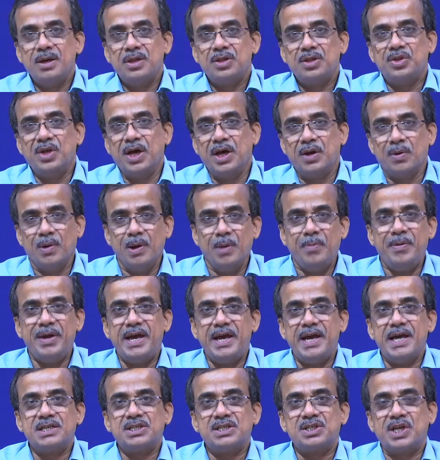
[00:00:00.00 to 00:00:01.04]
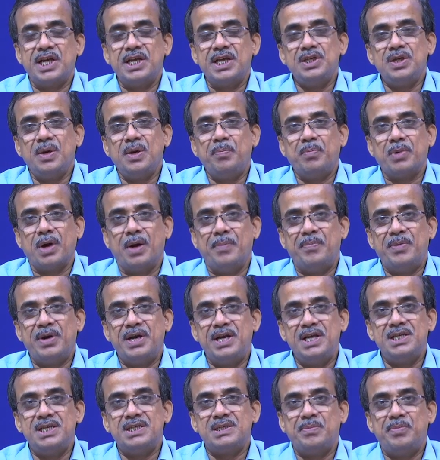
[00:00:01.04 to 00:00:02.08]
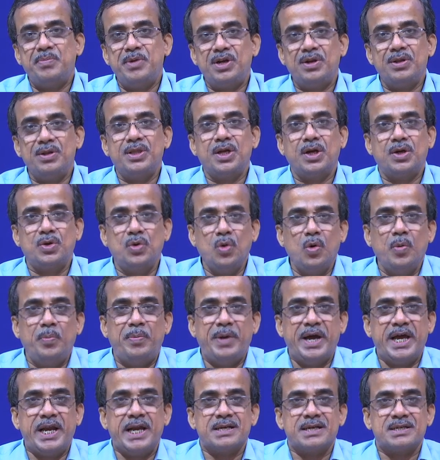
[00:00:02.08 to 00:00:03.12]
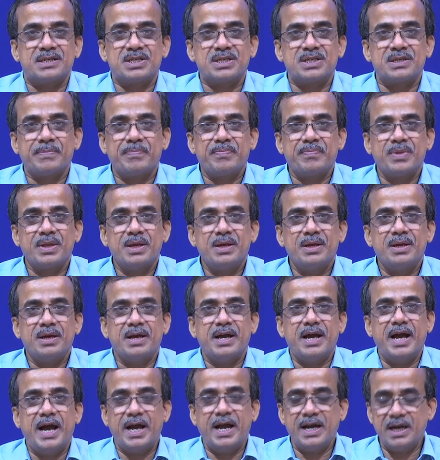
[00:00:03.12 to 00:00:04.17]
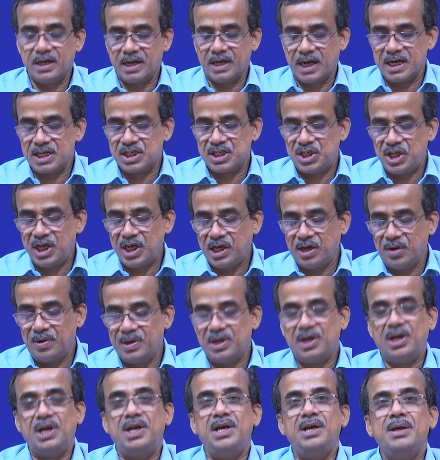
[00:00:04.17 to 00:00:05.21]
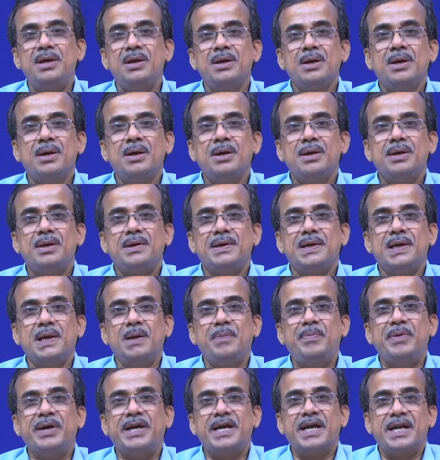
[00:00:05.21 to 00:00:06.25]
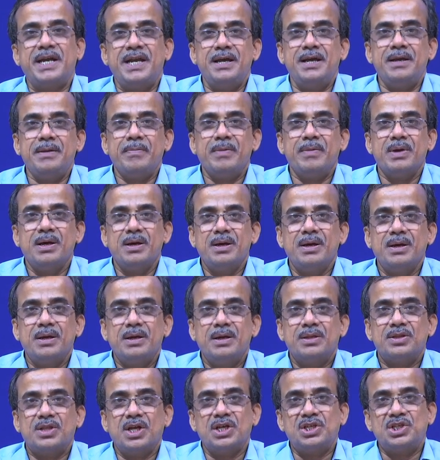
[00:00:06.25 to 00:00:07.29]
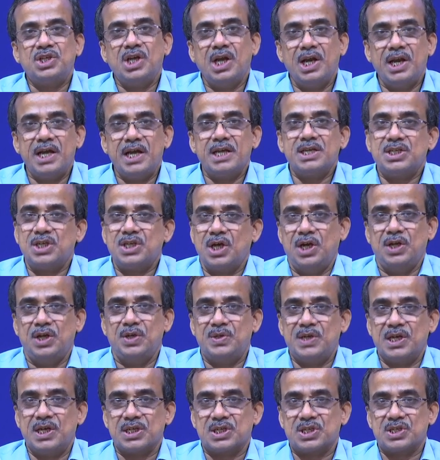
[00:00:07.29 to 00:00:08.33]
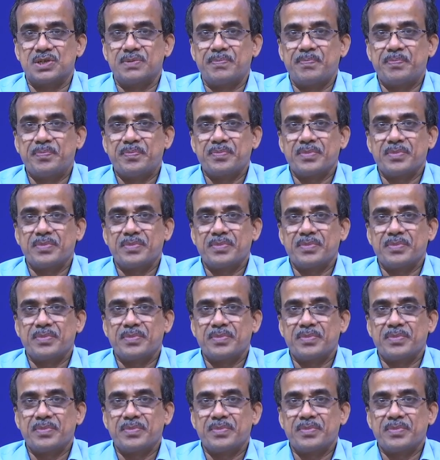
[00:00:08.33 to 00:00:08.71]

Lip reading: there will be exchange of properties between the two parents, and consequently you will be getting the children solutions.